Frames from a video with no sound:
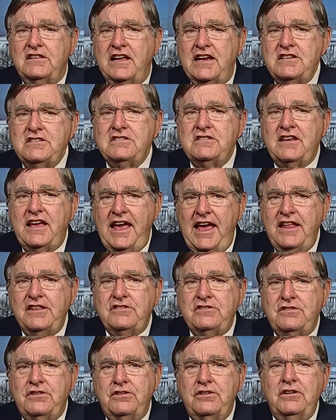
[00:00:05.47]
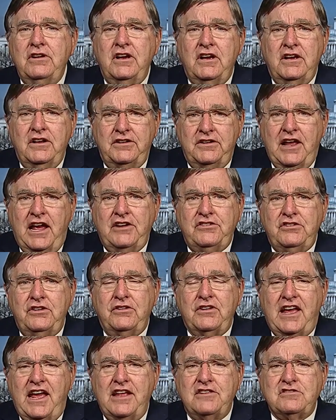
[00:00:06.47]
Less Cancer
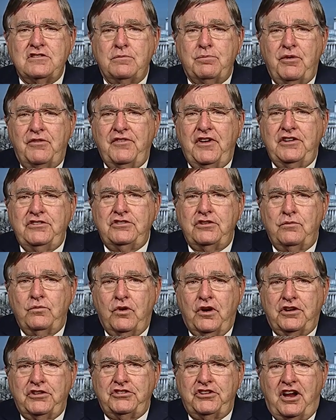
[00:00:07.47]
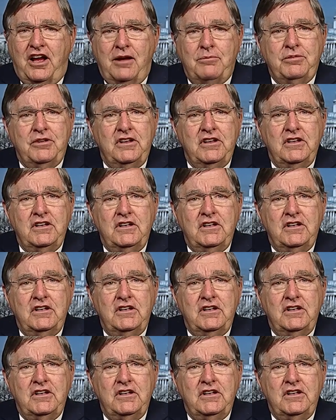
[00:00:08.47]
National Cancer Prevention Workshop.